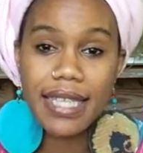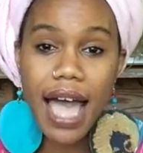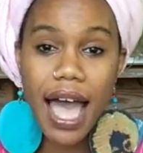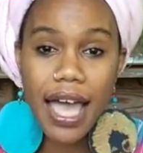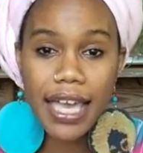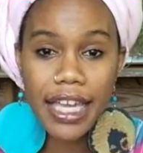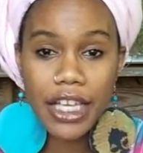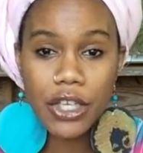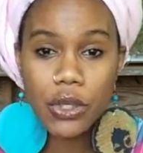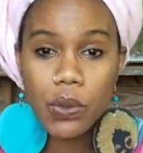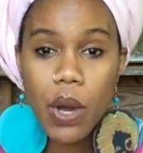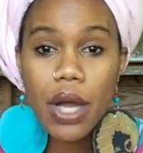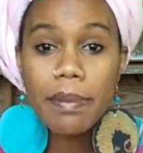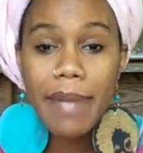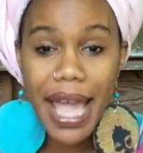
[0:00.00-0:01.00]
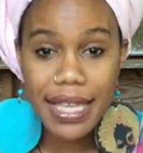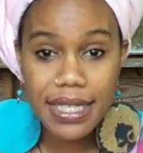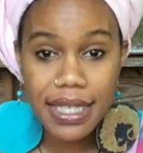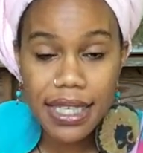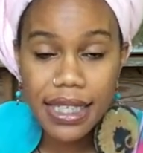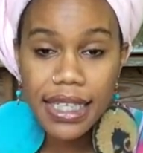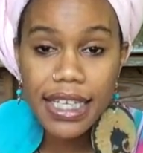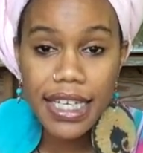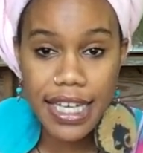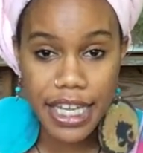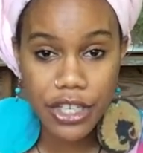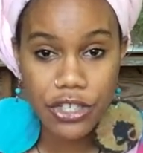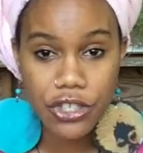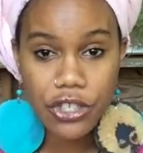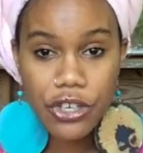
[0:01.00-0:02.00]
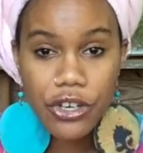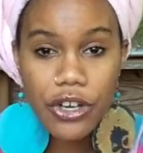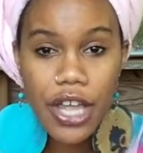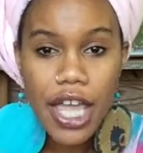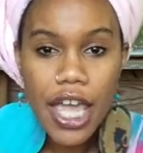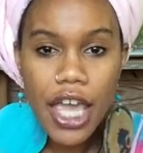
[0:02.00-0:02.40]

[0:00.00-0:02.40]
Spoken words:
sign. You are masculine in nature.